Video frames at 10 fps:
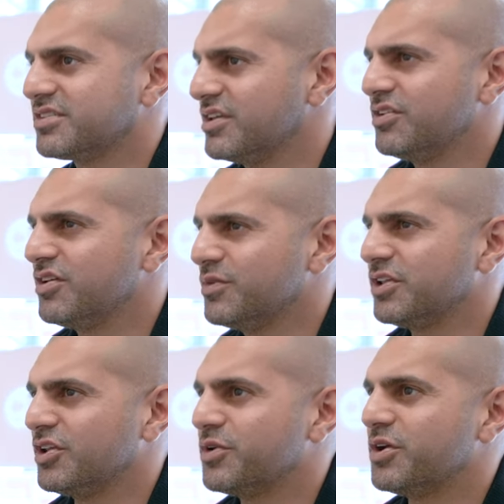Can you give me
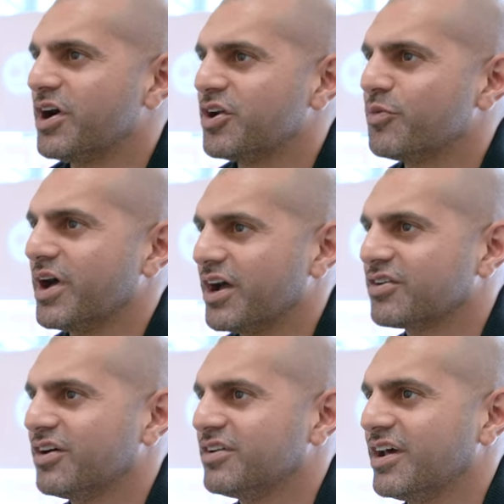a little bit about your
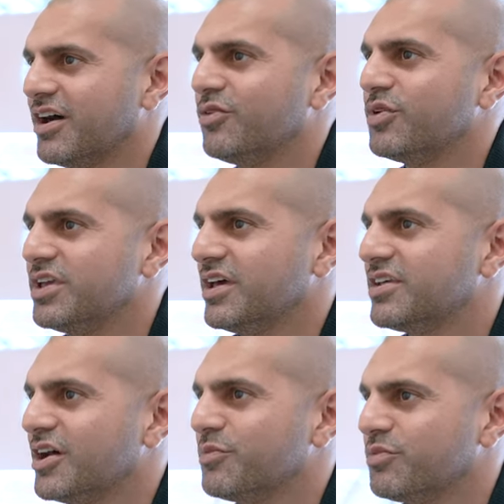background and how we
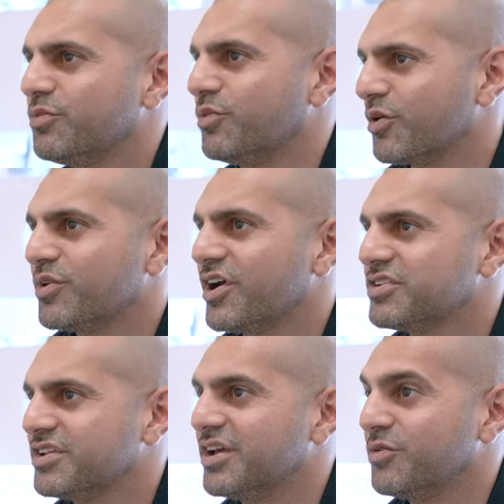ended up where we are
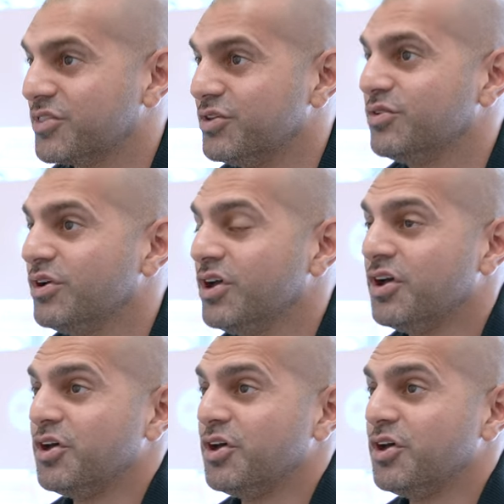today with you